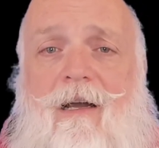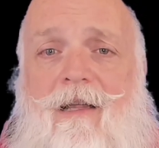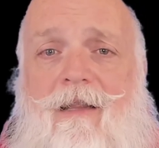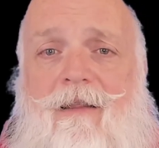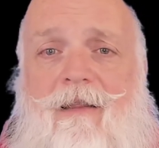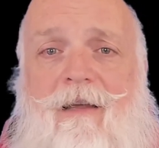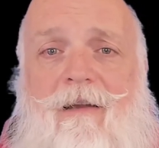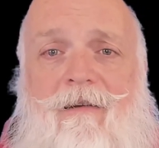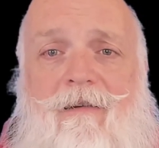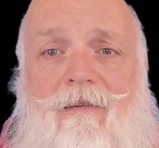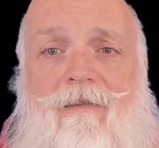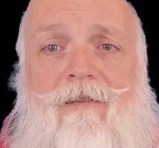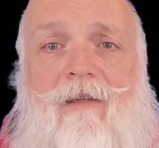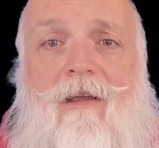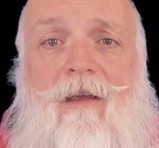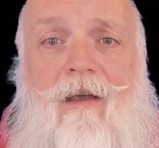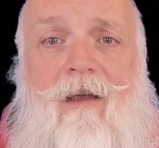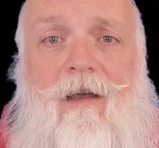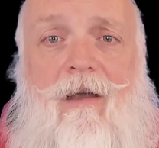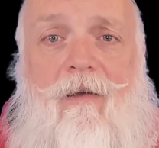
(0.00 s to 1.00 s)
There's
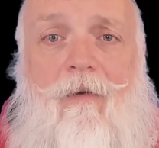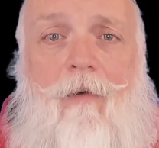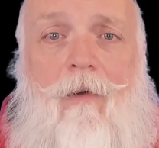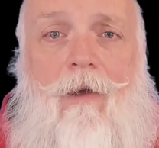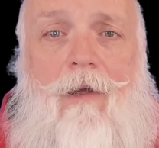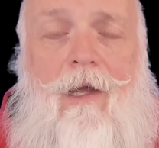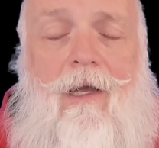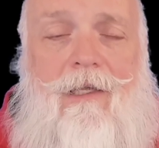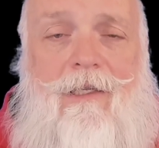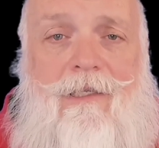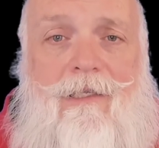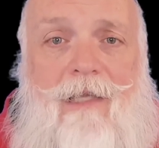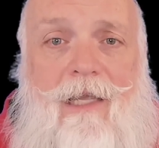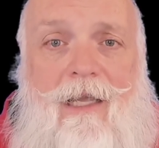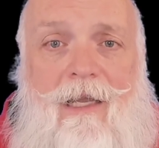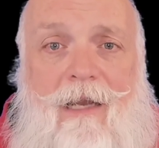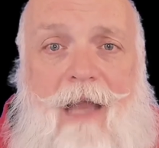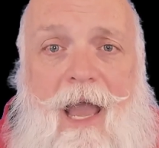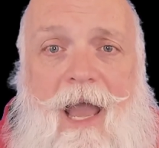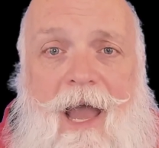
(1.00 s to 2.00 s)
a
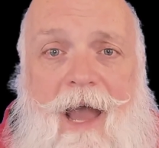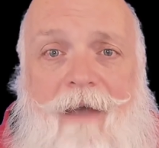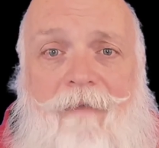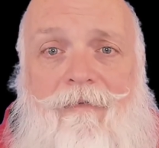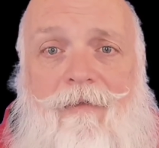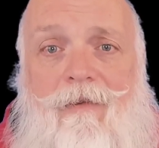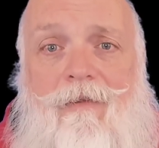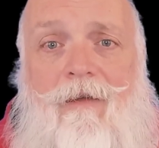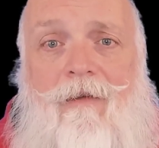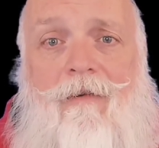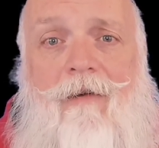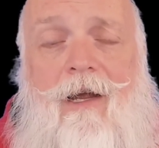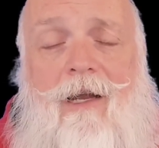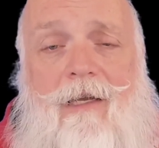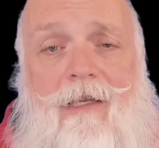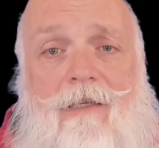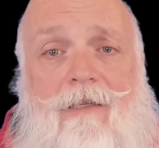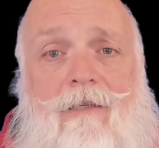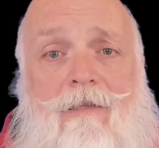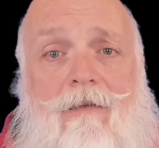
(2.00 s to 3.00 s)
scene after the
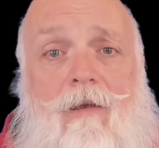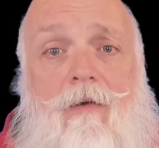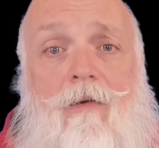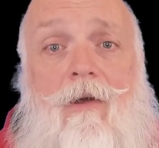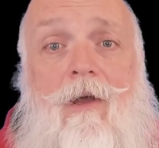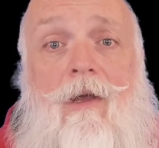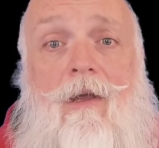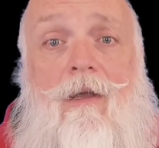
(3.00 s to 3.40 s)
credits, so